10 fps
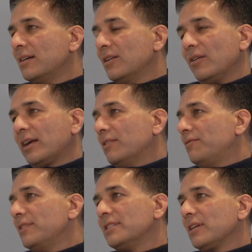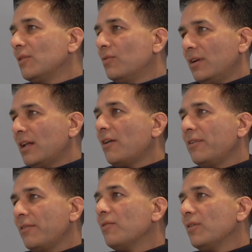Look at the physical world, how
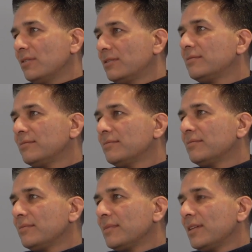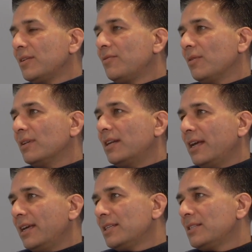we evolved. From the
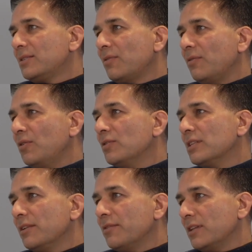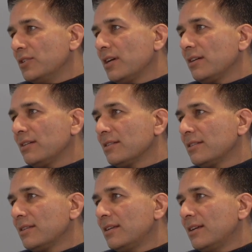days when we used to live in the
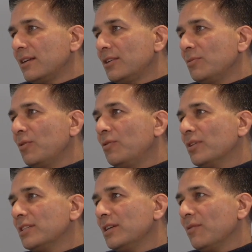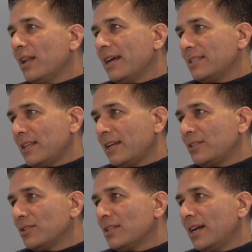jungles, to move to the civilized
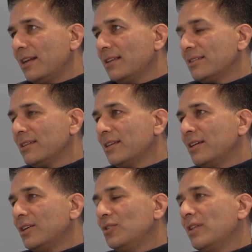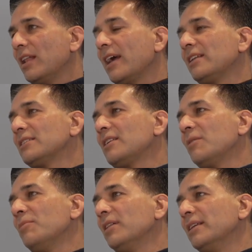societies, to then they
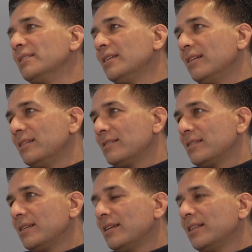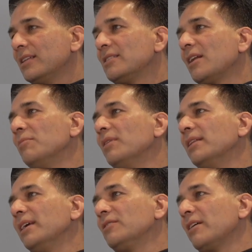started building cities, then started
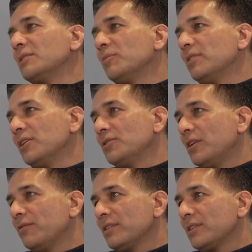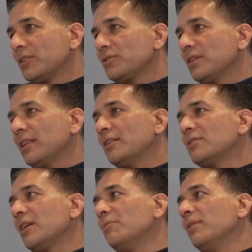building transportation infrastructure, then started